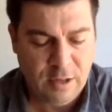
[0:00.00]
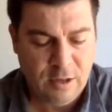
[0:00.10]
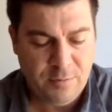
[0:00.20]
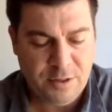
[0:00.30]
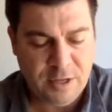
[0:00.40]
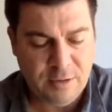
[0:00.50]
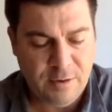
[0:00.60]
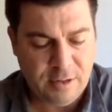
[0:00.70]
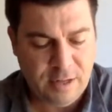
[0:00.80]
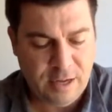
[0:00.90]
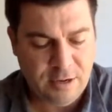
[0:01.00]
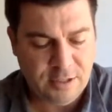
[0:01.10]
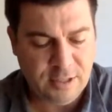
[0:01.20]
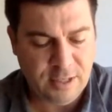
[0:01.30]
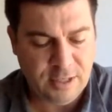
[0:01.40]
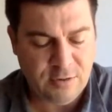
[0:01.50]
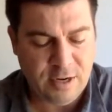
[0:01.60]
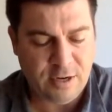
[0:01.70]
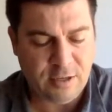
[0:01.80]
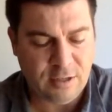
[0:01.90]
But think about that. Here's a list right
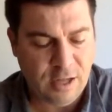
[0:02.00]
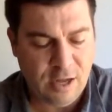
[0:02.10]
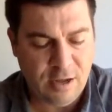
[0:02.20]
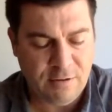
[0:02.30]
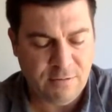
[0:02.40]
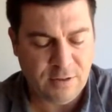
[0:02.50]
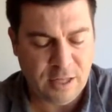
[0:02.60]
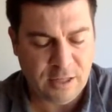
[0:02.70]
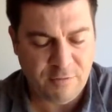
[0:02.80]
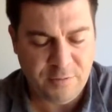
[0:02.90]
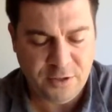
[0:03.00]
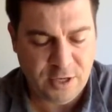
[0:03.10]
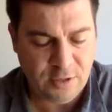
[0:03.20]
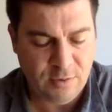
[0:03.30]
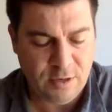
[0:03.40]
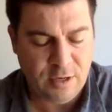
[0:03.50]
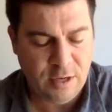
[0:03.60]
here. Love, let love be genuine.